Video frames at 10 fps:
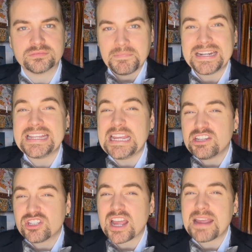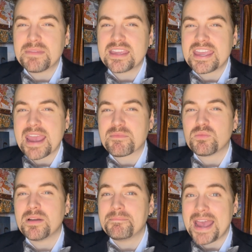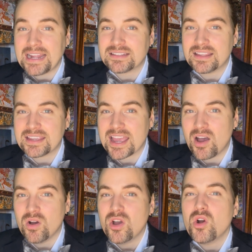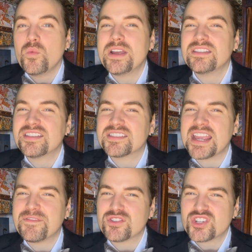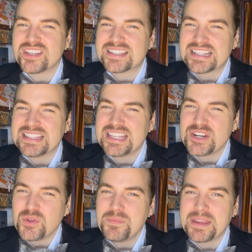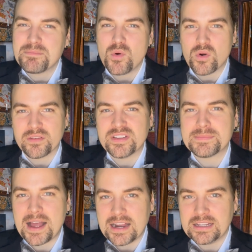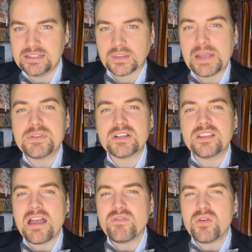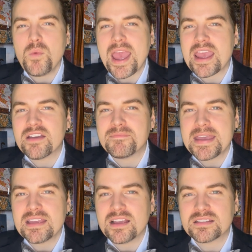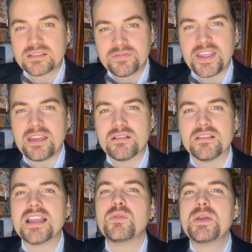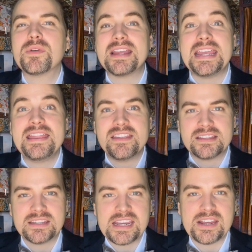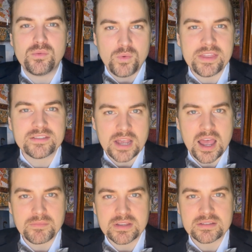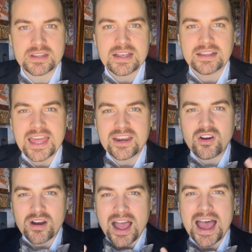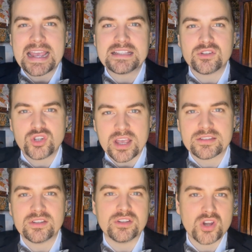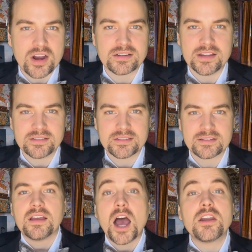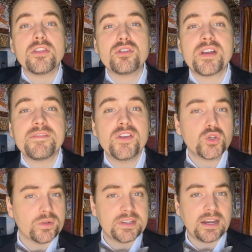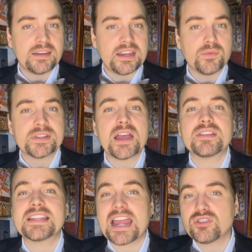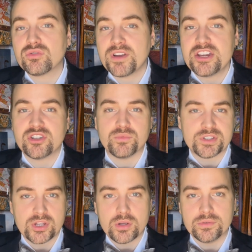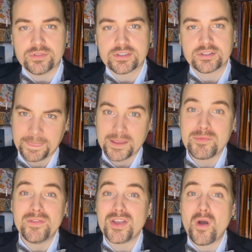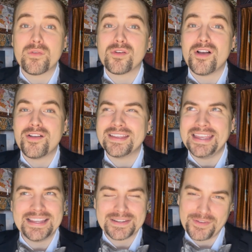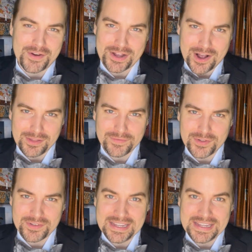But each time the camera went back to the Count, we could decipher just a little bit more of his body. It was a clever way of making us feel like we were in the scene with Thomas, letting our eyes adjust to the darkness. Another great visual technique was how saturation was used. The movie overall isn't very colorful.